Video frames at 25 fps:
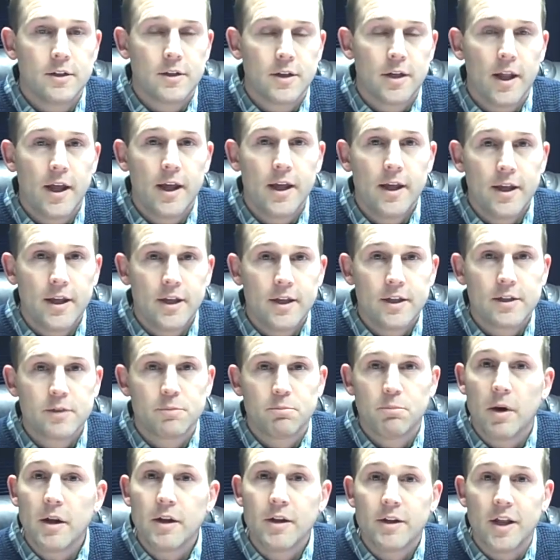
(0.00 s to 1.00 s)
Today
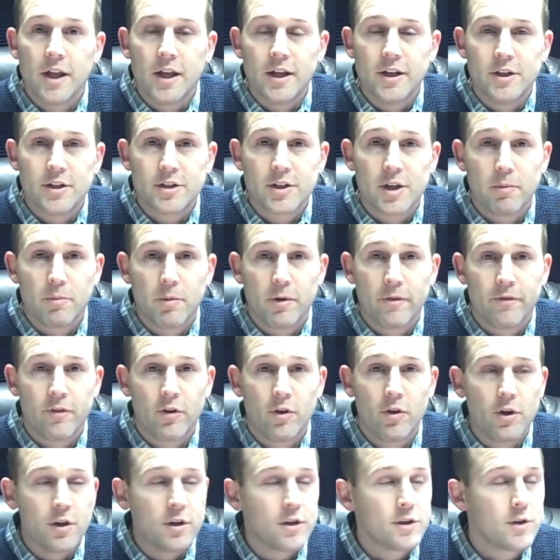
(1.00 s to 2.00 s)
is Monday, December
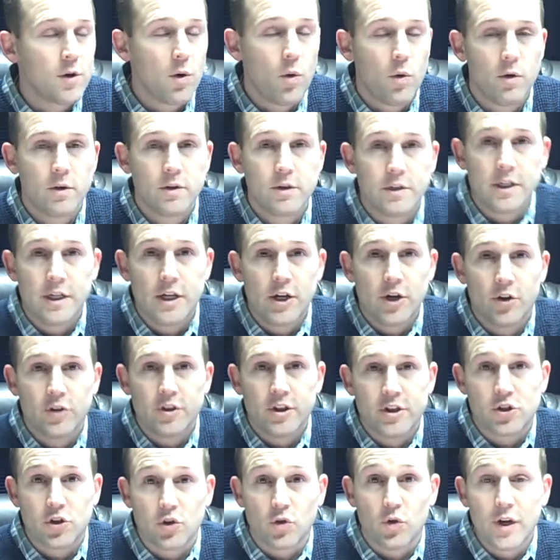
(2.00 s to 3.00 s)
1st. Do you hear
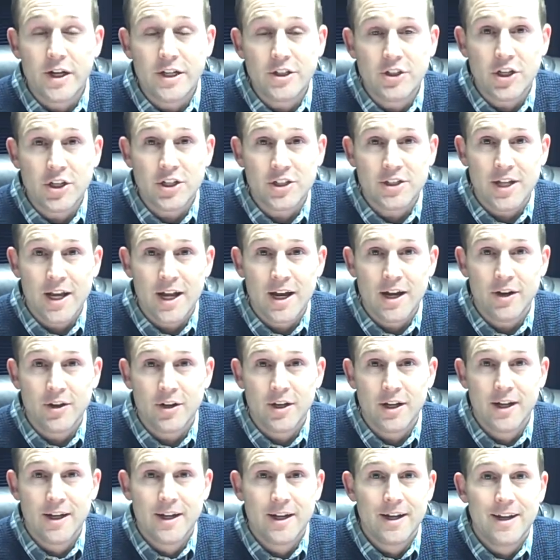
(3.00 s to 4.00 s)
the screeching
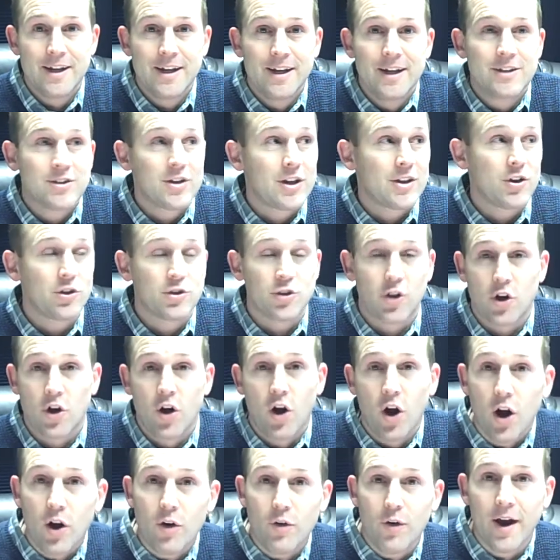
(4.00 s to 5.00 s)
sound? It's like there's a
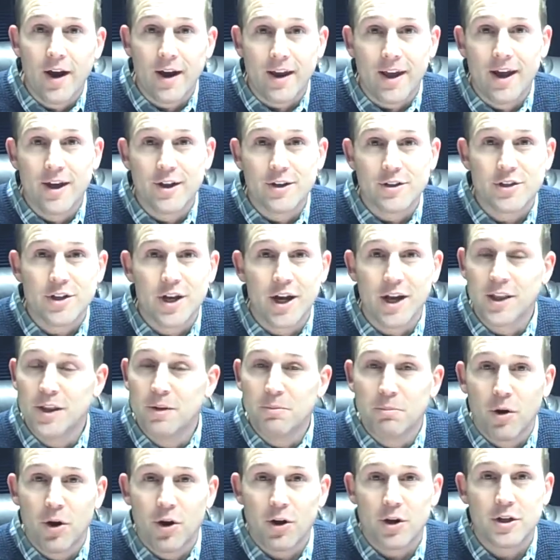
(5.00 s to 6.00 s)
car wreck outside.
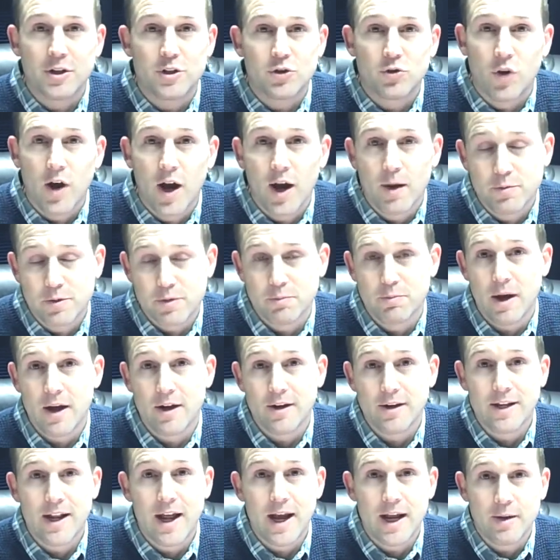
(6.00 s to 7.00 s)
The market drops
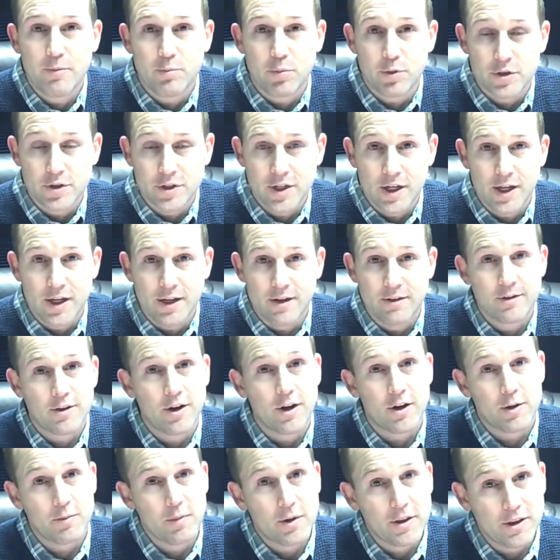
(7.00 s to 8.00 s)
about 9%,
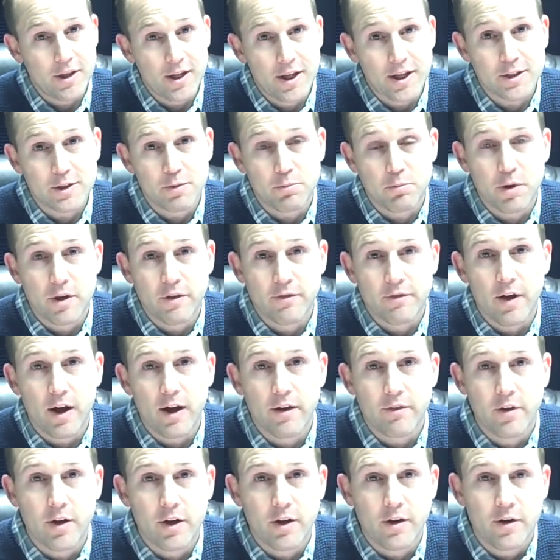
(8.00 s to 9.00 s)
talking about the S&P
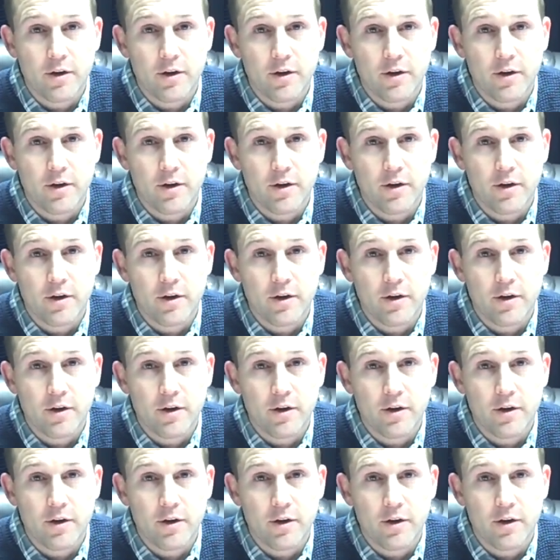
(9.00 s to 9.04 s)
500.